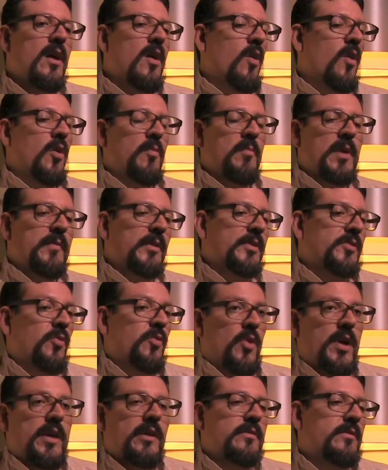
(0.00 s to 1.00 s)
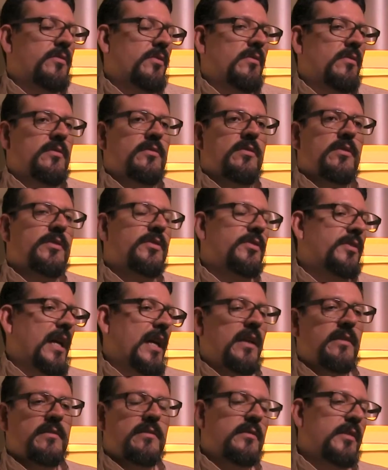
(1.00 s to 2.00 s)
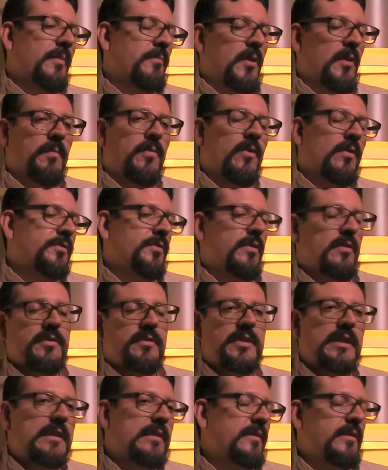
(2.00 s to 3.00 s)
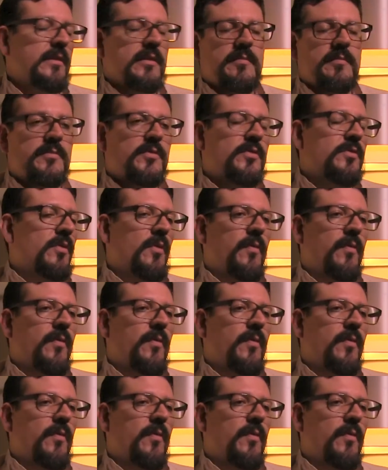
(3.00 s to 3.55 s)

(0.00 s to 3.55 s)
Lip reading: or maybe trying to understand the propulsion systems